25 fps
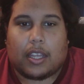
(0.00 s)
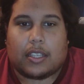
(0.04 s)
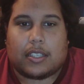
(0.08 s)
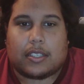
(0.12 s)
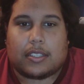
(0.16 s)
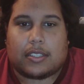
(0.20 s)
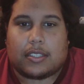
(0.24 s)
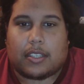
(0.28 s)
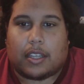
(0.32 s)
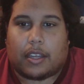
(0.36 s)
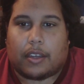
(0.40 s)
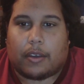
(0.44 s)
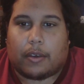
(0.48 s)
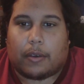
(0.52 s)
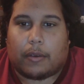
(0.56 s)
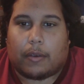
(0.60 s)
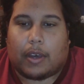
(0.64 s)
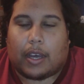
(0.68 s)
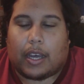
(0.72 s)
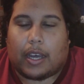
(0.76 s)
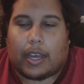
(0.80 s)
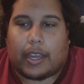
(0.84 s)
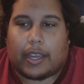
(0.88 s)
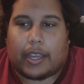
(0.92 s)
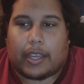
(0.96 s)

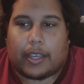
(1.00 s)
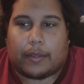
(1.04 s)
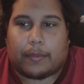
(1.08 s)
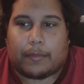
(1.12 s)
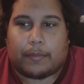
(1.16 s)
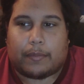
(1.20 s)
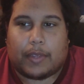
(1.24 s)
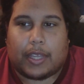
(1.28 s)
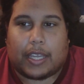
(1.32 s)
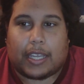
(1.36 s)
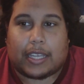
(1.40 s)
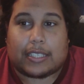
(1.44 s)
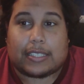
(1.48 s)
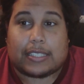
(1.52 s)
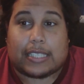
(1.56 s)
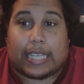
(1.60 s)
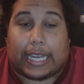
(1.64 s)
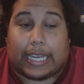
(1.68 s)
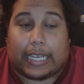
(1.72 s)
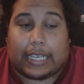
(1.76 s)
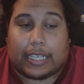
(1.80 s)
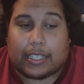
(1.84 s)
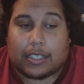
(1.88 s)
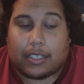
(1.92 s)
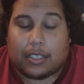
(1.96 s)
so I am
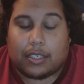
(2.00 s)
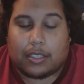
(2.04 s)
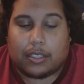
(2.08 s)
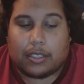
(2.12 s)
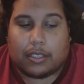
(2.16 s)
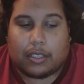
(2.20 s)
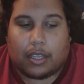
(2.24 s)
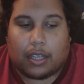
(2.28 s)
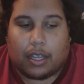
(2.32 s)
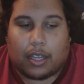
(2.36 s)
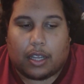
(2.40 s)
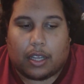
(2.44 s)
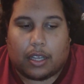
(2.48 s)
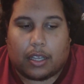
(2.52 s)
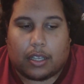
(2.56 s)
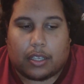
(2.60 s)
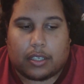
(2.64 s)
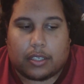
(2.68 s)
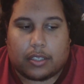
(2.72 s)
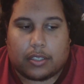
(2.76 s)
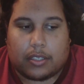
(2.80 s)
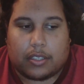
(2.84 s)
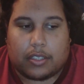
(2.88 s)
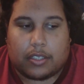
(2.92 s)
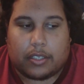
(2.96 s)
excited
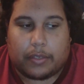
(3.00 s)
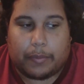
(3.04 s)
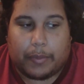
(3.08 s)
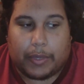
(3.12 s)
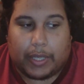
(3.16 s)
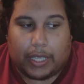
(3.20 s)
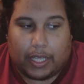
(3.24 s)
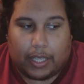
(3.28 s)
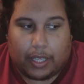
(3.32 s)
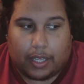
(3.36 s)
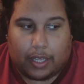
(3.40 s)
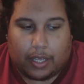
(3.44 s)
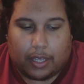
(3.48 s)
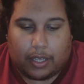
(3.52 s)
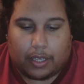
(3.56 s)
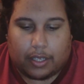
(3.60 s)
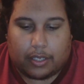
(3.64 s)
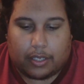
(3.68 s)
to be